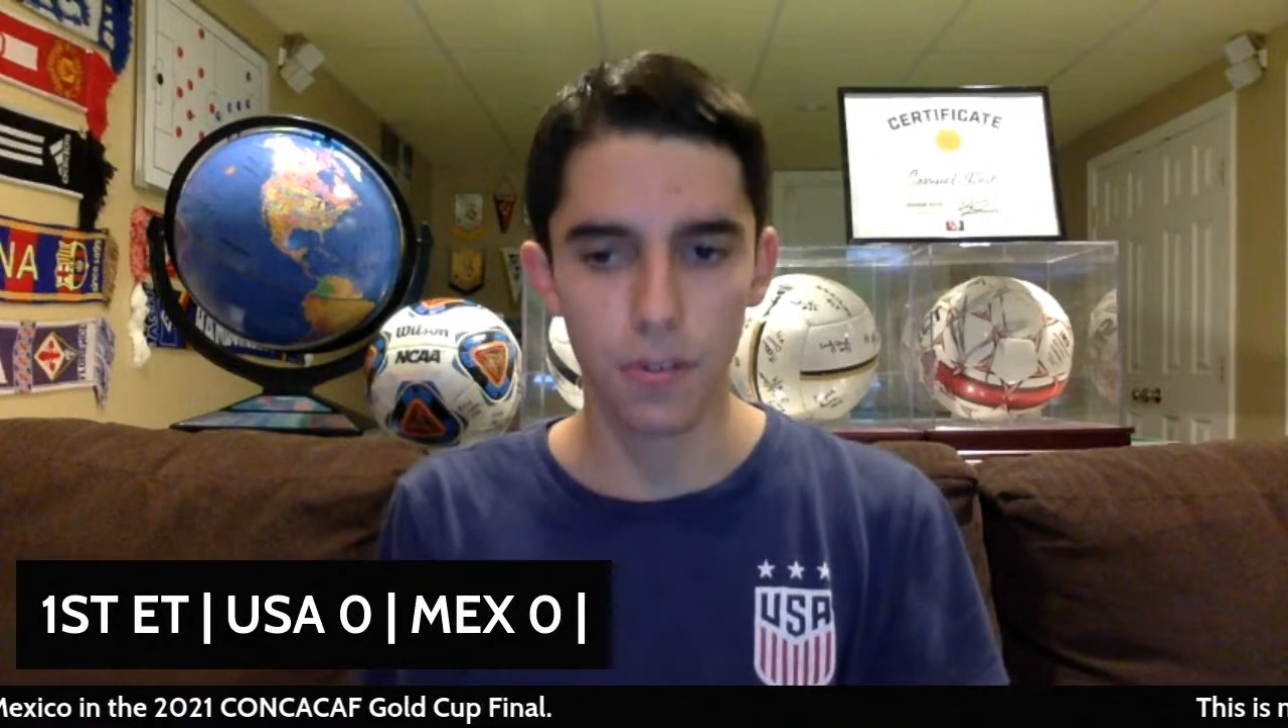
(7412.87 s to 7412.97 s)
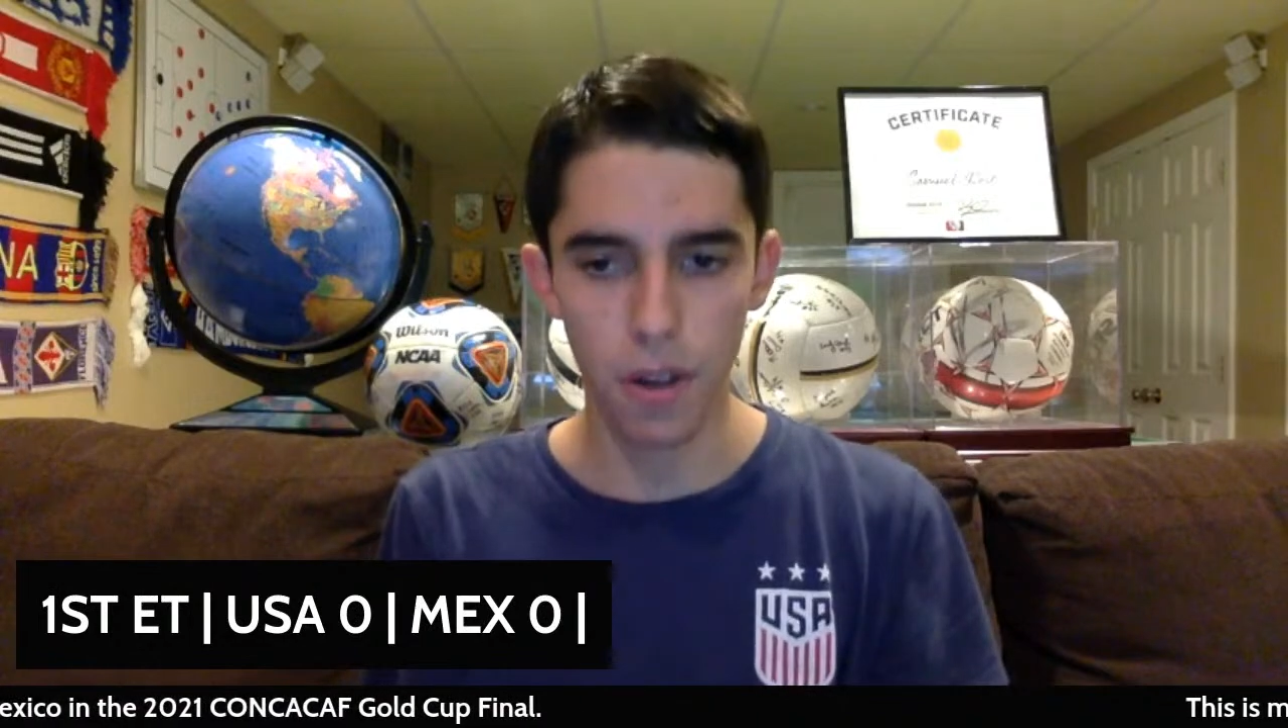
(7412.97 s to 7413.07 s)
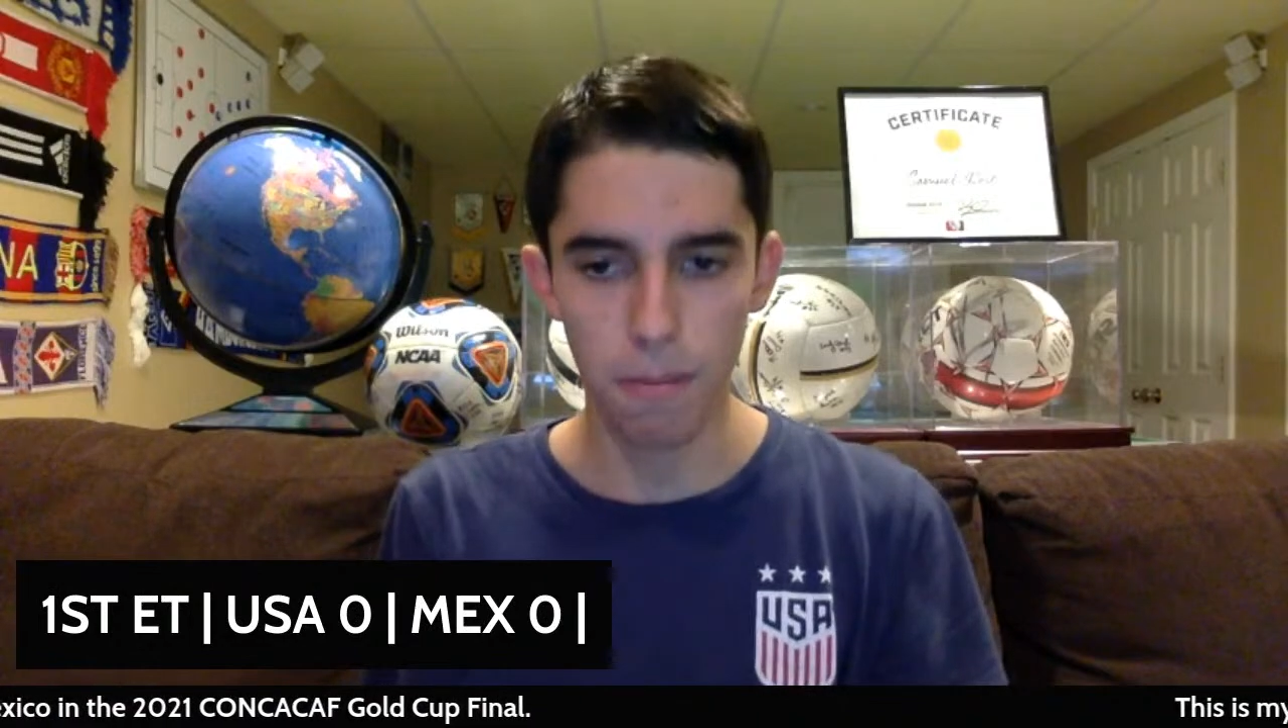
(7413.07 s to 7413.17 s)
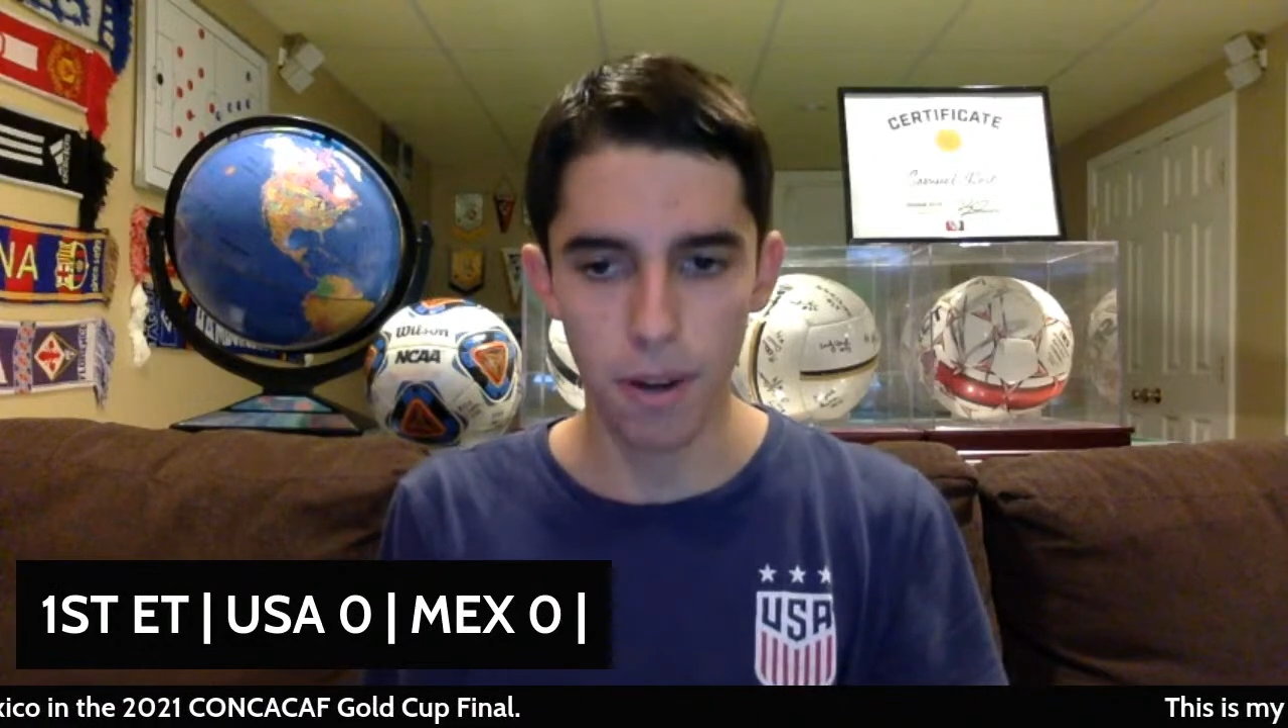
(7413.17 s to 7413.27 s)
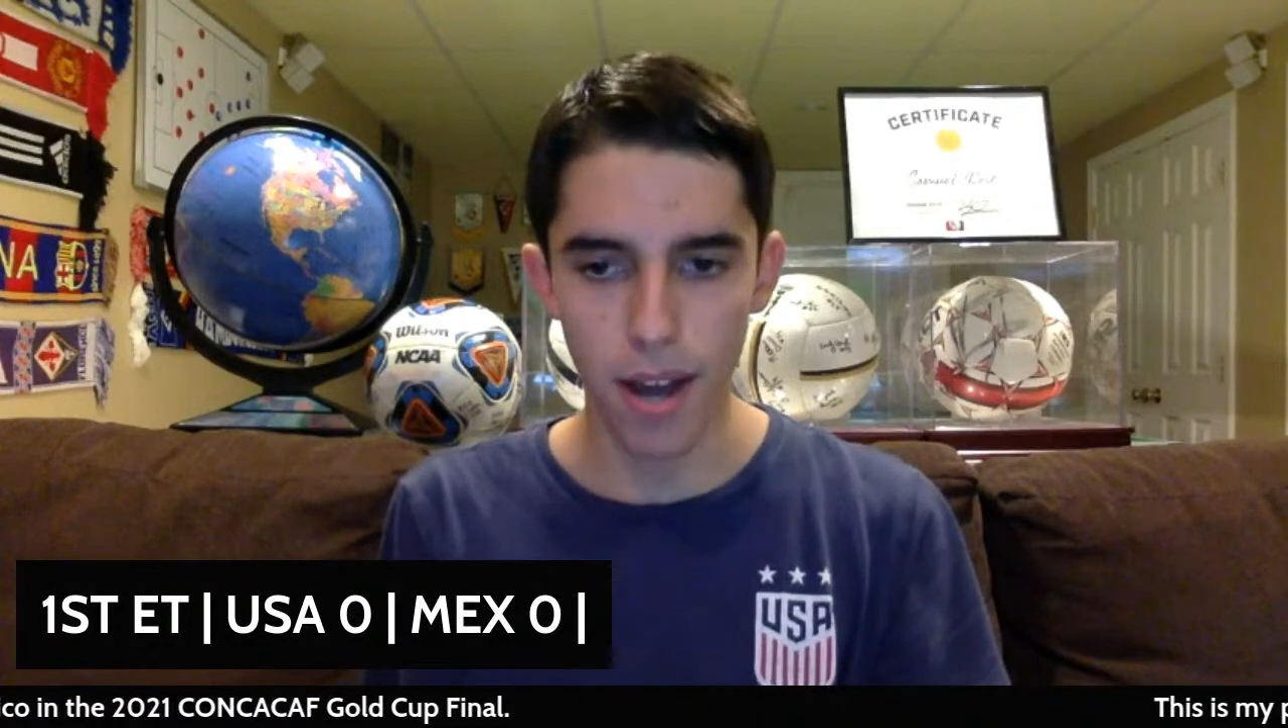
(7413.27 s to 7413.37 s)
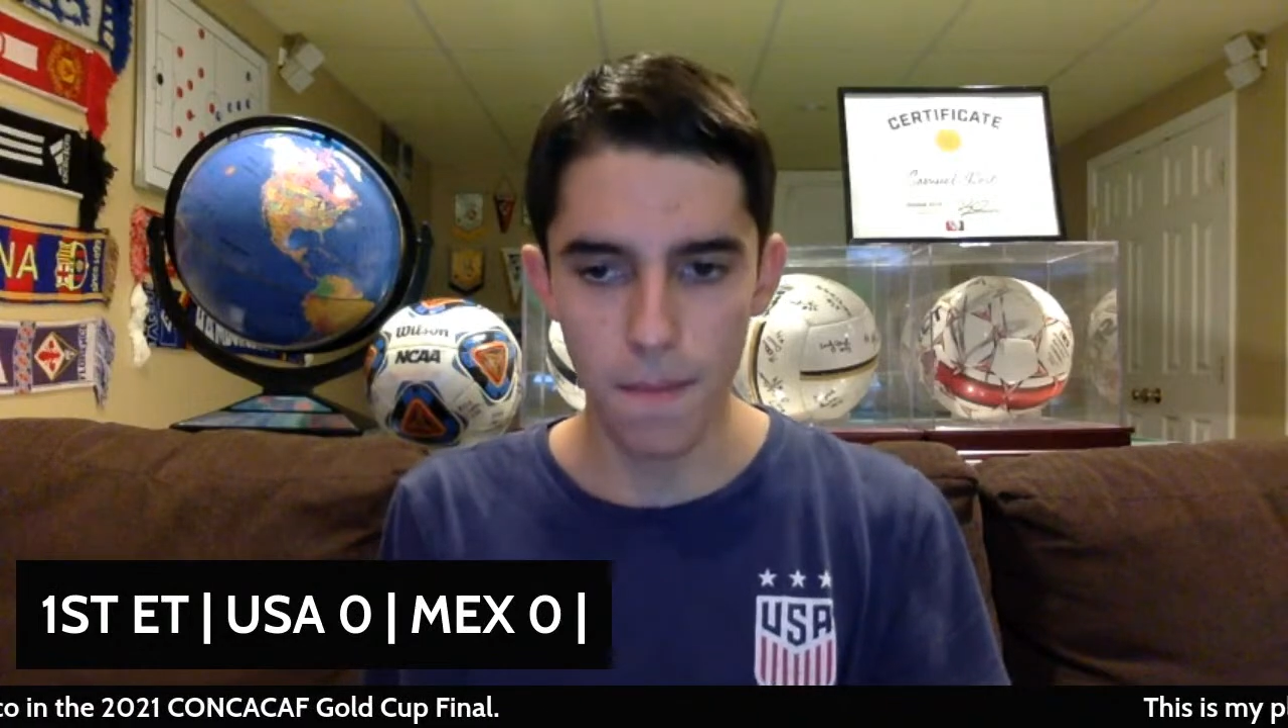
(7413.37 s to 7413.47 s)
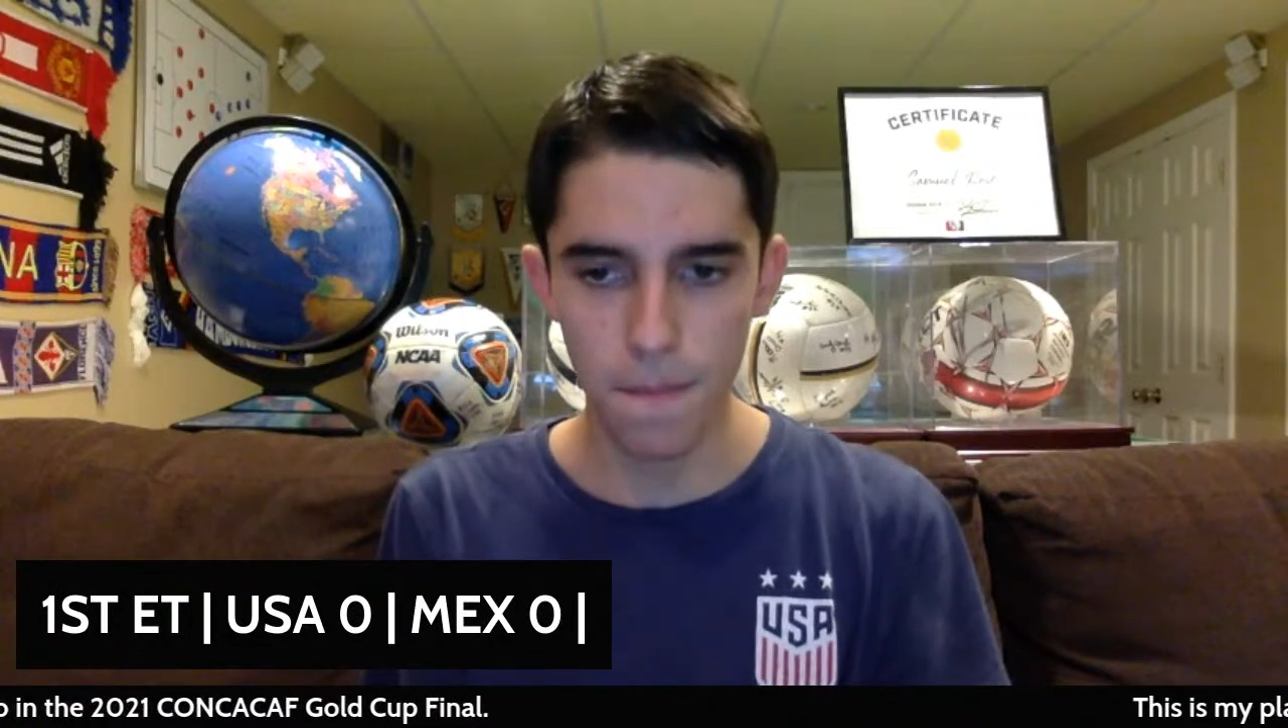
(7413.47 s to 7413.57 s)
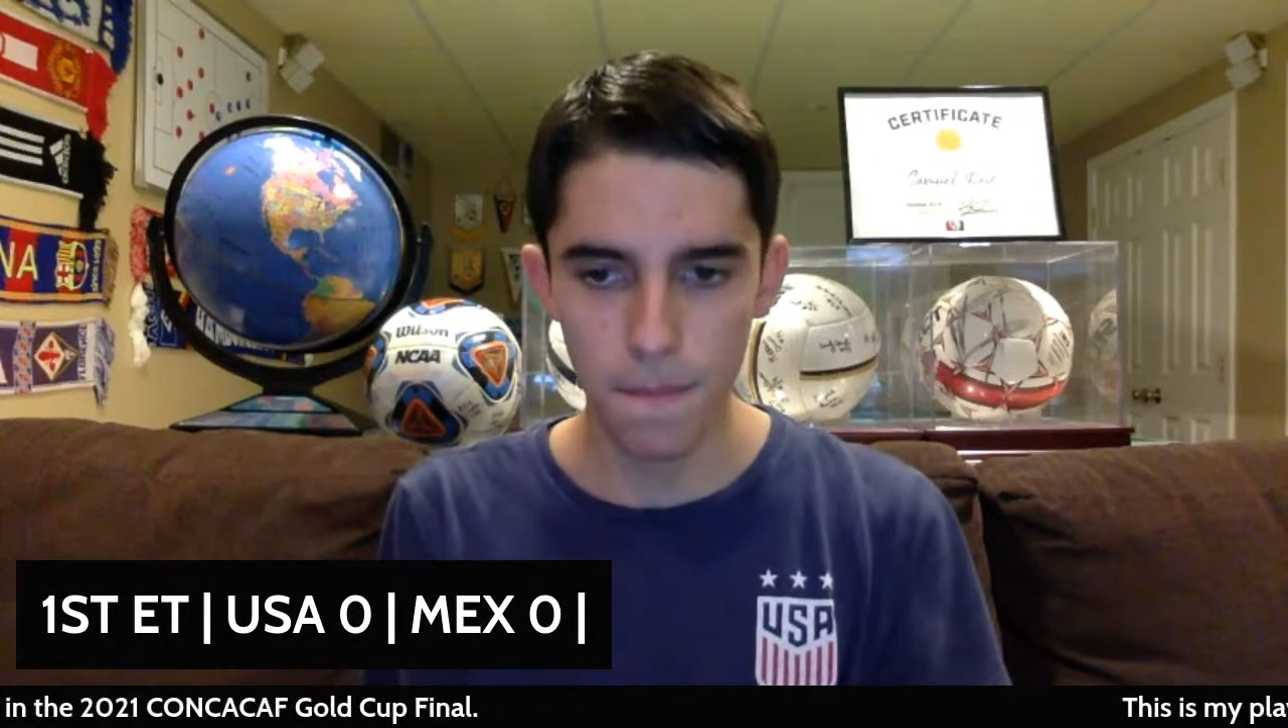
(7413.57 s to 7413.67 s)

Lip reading: the replay.